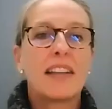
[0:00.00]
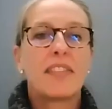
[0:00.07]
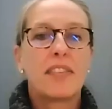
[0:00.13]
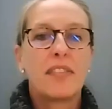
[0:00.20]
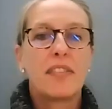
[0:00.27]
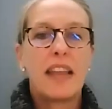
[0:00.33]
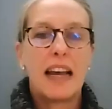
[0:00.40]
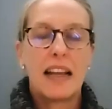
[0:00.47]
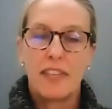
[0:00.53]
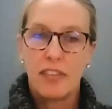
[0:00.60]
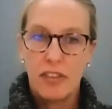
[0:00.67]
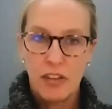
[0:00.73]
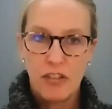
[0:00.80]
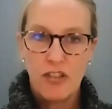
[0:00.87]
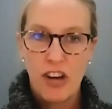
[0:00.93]
that's
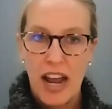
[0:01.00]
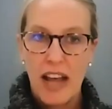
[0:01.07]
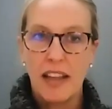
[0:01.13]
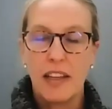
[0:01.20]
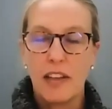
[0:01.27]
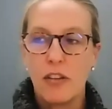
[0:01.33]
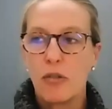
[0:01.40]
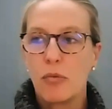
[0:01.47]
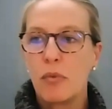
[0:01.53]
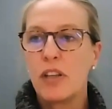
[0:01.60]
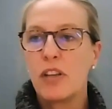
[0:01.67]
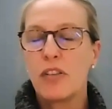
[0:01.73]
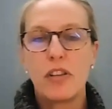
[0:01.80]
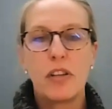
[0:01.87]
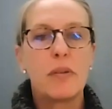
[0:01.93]
the challenge
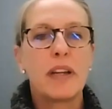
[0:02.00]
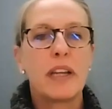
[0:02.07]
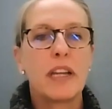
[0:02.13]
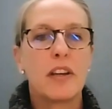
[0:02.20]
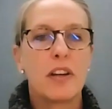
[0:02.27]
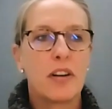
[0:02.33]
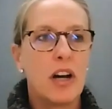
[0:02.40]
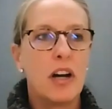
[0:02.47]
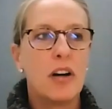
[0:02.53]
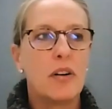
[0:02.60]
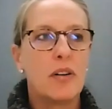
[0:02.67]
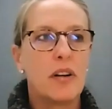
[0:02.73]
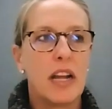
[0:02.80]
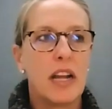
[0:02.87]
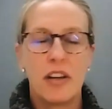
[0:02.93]
when you're doing it your
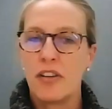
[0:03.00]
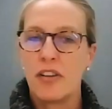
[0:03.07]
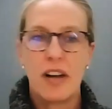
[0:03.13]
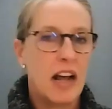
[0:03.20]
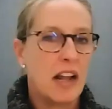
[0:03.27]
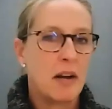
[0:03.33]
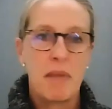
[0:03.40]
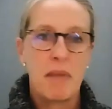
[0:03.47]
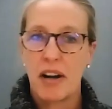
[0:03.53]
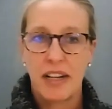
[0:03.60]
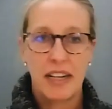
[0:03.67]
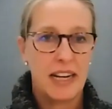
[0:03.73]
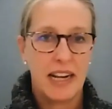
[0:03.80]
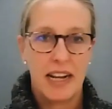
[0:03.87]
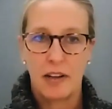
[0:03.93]
own and you're not a
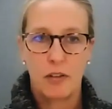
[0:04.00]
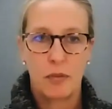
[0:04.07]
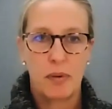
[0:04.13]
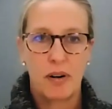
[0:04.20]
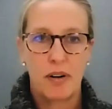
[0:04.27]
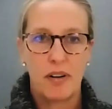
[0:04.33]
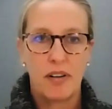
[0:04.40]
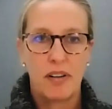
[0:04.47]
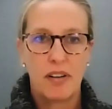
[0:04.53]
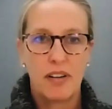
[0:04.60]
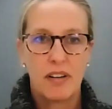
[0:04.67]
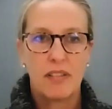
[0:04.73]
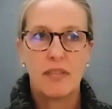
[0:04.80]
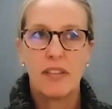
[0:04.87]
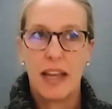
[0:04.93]
marketing expert
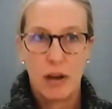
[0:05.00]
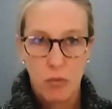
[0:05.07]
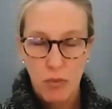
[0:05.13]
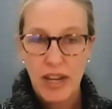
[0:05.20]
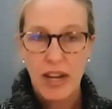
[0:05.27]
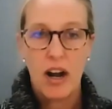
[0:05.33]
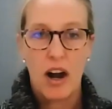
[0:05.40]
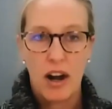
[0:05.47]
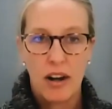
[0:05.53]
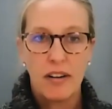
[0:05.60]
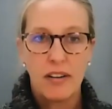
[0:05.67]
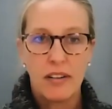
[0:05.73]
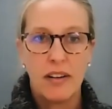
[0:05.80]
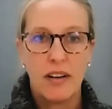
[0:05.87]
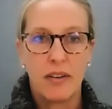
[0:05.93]
like we
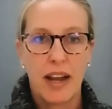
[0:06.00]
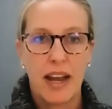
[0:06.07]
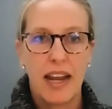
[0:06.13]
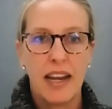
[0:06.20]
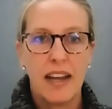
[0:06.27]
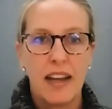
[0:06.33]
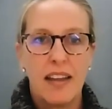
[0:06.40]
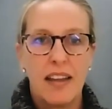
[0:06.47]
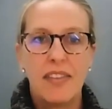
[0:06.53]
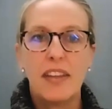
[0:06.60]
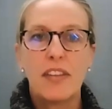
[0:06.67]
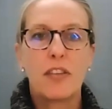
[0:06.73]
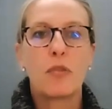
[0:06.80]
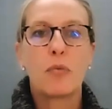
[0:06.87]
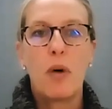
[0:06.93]
are. Okay.
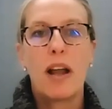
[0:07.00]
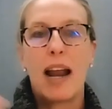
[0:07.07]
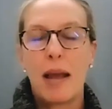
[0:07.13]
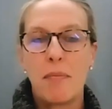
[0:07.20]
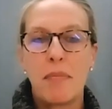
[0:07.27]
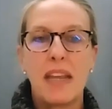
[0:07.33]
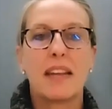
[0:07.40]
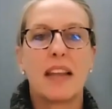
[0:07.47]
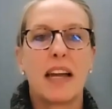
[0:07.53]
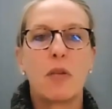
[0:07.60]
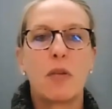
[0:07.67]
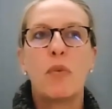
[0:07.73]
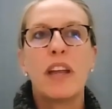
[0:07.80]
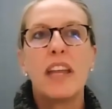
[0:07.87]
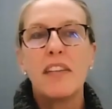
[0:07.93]
This is what I mean.
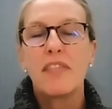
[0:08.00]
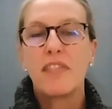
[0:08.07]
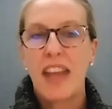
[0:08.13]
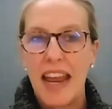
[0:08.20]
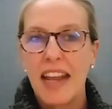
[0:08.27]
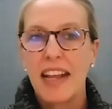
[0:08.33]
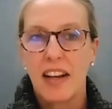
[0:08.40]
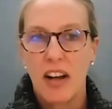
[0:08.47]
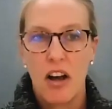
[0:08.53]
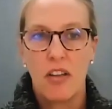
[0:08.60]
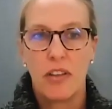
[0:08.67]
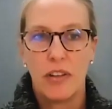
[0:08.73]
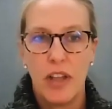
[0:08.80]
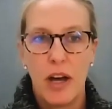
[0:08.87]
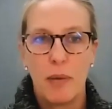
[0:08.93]
Like, we've taken
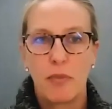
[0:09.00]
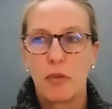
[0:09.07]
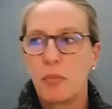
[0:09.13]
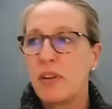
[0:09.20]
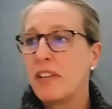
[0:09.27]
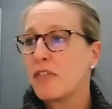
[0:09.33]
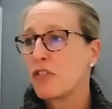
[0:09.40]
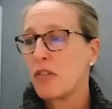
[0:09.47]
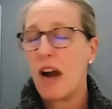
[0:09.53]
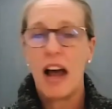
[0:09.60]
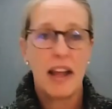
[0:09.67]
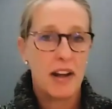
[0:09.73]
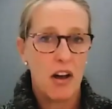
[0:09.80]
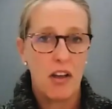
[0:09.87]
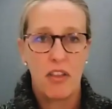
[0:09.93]
all the lumps. We've
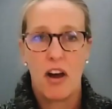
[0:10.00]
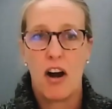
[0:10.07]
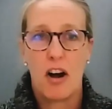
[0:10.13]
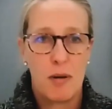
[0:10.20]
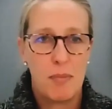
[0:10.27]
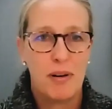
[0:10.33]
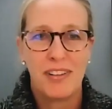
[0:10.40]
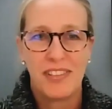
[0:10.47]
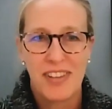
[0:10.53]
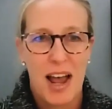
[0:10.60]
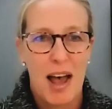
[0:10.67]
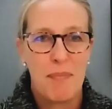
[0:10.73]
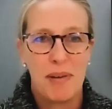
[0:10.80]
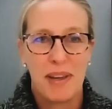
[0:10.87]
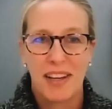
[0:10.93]
tried all the horrible
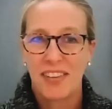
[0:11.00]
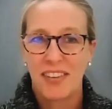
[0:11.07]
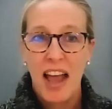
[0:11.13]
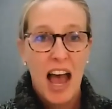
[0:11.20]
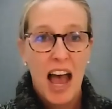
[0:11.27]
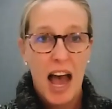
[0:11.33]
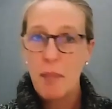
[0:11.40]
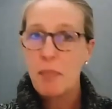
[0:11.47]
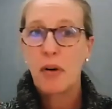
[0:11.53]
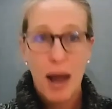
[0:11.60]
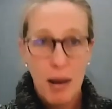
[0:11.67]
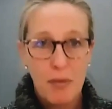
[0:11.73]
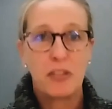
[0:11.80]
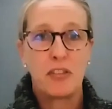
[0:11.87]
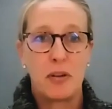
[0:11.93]
topics. I
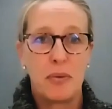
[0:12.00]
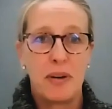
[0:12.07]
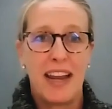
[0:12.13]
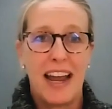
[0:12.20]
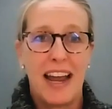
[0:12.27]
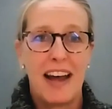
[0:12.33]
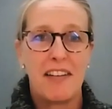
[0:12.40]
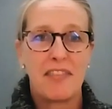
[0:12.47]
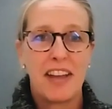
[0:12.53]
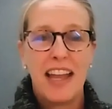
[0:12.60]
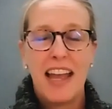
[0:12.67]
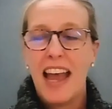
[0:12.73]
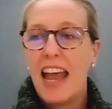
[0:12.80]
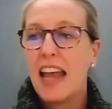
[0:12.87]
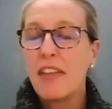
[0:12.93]
promise you we have.
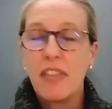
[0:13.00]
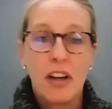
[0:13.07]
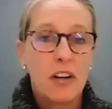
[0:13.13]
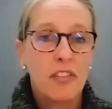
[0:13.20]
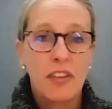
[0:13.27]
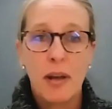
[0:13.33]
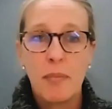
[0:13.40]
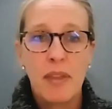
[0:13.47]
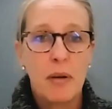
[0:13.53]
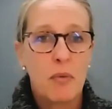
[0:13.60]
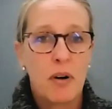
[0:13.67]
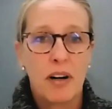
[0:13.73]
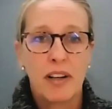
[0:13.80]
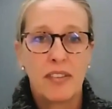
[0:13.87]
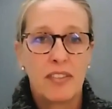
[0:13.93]
And there's some that
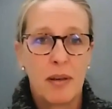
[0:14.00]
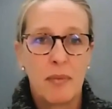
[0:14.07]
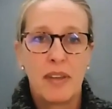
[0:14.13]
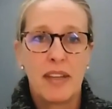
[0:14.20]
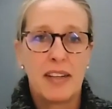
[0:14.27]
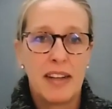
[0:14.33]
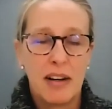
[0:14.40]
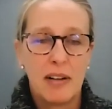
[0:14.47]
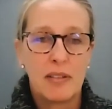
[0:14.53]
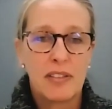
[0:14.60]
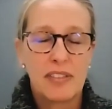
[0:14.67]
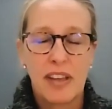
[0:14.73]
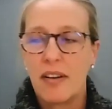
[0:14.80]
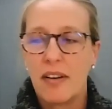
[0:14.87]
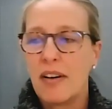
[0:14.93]
work and some that
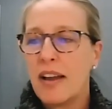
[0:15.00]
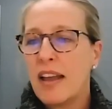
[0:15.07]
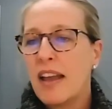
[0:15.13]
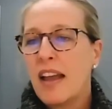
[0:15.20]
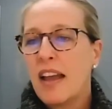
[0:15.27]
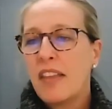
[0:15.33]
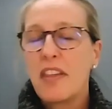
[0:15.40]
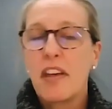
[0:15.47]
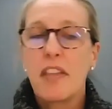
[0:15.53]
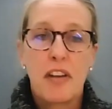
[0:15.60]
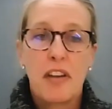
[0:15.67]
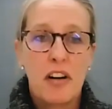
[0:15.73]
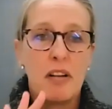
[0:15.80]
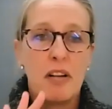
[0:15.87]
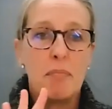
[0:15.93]
don't. So the
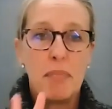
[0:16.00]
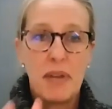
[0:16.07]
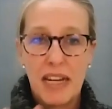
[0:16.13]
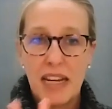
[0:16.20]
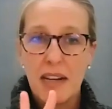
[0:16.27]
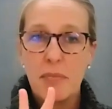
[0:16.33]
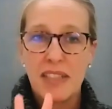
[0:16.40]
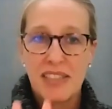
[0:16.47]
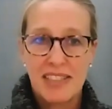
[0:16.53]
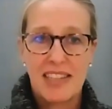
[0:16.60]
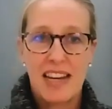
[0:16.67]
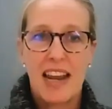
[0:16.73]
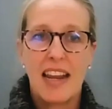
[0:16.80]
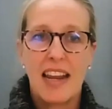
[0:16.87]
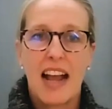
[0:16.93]
third big
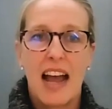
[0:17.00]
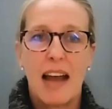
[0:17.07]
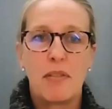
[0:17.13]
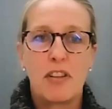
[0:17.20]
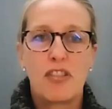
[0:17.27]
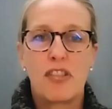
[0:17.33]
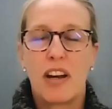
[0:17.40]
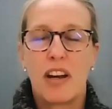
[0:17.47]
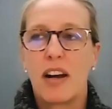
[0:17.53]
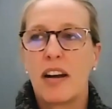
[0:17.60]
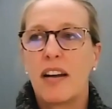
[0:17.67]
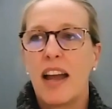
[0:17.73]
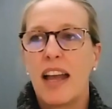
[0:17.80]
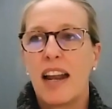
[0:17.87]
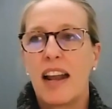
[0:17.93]
mistake I would share,
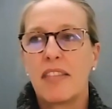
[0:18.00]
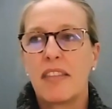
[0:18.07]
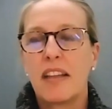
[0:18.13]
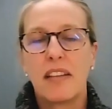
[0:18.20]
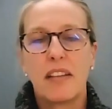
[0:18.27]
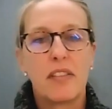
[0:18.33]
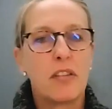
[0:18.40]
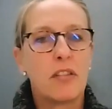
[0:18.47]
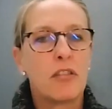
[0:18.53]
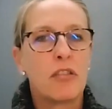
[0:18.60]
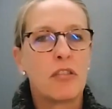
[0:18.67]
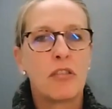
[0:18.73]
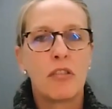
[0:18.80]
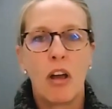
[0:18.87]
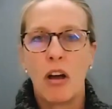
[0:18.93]
and I think this
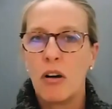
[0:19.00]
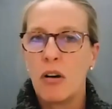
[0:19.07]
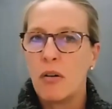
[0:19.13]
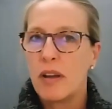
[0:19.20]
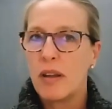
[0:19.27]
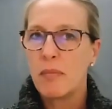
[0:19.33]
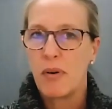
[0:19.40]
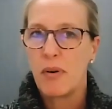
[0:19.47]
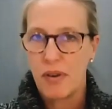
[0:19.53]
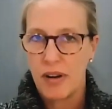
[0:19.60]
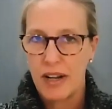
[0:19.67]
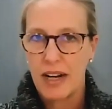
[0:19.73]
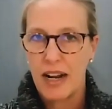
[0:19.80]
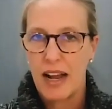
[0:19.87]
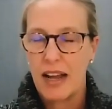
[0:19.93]
is so
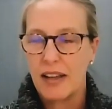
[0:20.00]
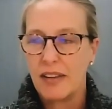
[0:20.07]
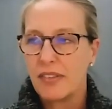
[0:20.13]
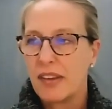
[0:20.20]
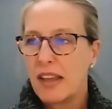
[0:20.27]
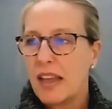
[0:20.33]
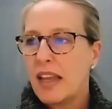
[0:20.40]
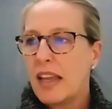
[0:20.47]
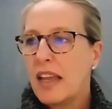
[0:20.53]
important, guys,